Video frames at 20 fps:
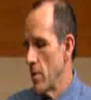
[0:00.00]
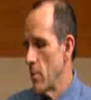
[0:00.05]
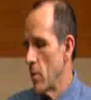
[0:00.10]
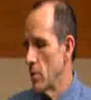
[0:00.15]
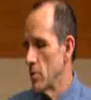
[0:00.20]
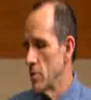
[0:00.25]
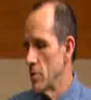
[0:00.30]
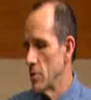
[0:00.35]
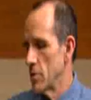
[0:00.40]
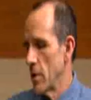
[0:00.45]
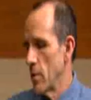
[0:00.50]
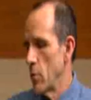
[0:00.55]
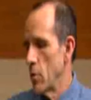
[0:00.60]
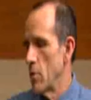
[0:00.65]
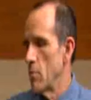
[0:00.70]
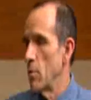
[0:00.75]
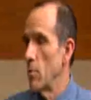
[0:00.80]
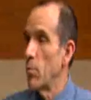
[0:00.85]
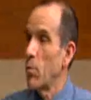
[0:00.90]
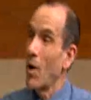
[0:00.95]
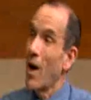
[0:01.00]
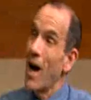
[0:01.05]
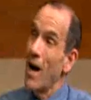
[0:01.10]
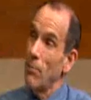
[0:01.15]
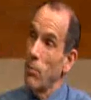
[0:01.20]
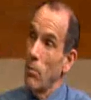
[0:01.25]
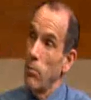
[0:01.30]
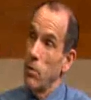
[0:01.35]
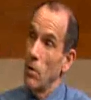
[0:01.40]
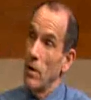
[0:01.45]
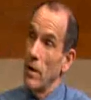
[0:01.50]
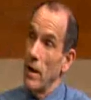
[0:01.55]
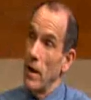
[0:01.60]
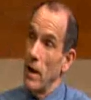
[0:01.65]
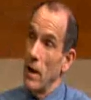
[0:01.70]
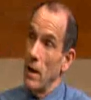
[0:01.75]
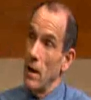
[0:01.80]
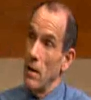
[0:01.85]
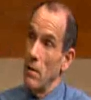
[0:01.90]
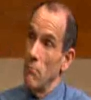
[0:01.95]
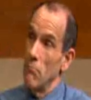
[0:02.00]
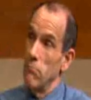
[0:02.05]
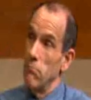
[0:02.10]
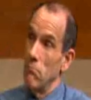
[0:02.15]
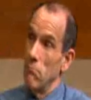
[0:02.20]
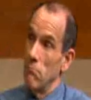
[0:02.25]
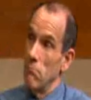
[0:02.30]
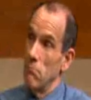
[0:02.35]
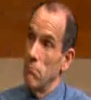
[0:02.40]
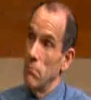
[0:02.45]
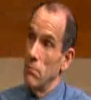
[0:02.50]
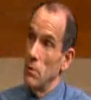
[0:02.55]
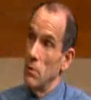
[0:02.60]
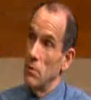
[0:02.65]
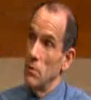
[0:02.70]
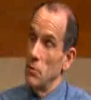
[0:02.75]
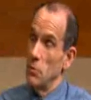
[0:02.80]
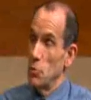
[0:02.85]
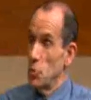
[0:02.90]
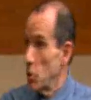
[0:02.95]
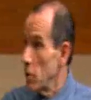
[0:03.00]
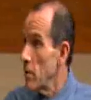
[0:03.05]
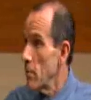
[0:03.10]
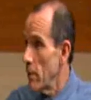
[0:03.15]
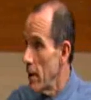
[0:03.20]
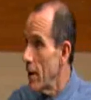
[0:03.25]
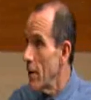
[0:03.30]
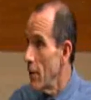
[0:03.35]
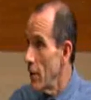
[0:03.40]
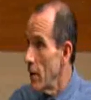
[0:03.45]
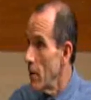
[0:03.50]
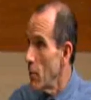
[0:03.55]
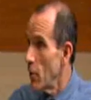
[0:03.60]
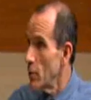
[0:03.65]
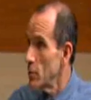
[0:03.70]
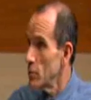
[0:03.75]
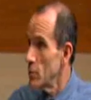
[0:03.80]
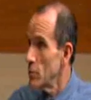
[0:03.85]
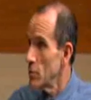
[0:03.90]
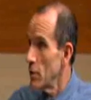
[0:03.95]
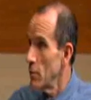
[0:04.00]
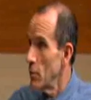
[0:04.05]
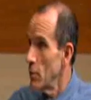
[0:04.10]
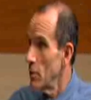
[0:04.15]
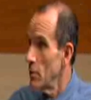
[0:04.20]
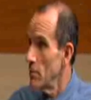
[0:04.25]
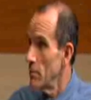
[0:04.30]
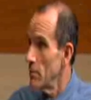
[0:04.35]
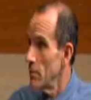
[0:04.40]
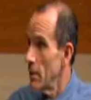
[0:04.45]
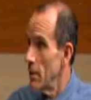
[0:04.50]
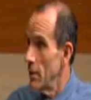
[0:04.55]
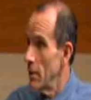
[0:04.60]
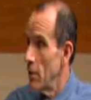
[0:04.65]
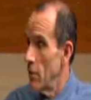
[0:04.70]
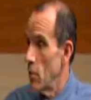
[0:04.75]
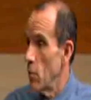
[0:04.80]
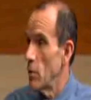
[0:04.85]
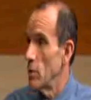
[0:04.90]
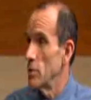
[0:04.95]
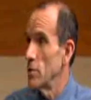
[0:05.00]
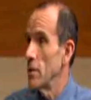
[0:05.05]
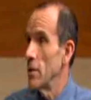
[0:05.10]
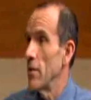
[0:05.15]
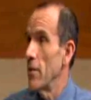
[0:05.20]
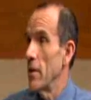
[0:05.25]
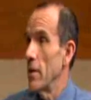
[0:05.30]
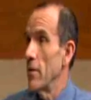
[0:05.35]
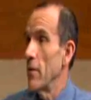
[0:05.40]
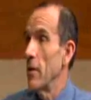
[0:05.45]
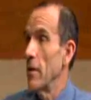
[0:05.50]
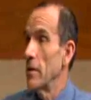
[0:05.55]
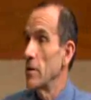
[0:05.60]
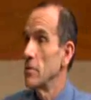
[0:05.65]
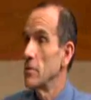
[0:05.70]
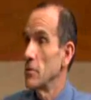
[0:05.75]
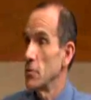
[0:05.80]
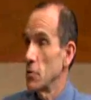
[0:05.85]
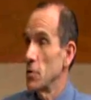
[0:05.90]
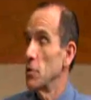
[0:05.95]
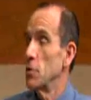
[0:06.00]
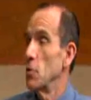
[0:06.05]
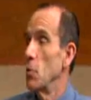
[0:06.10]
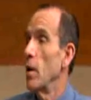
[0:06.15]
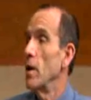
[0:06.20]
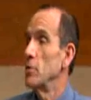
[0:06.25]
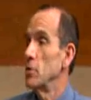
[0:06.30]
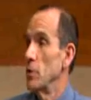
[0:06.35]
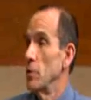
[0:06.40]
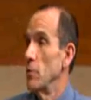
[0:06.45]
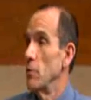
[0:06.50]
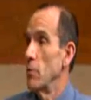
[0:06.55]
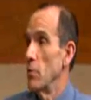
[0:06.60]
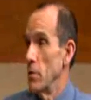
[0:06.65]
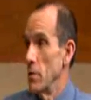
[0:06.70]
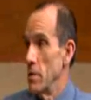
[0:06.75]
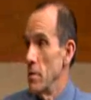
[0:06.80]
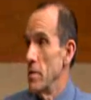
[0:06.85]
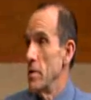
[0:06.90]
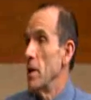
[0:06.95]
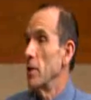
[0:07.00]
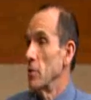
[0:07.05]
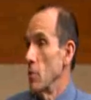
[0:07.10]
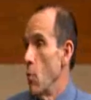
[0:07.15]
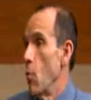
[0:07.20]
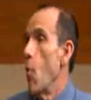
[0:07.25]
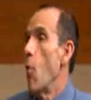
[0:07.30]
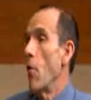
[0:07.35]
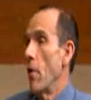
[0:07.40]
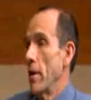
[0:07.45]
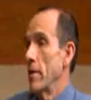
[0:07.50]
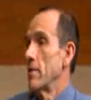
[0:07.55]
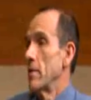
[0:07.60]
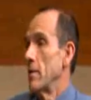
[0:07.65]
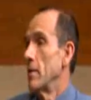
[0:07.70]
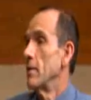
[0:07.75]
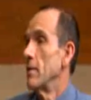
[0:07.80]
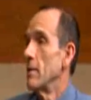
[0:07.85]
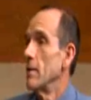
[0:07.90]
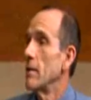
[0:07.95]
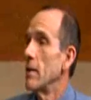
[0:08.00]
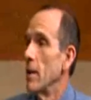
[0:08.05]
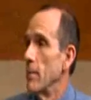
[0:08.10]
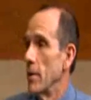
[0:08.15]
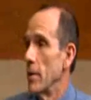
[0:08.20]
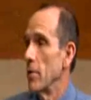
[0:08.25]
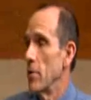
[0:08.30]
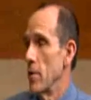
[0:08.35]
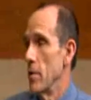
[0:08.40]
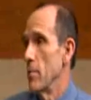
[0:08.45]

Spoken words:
emergency room who probably shouldn't be in the emergency room? In other words, their situation doesn't warrant coming to the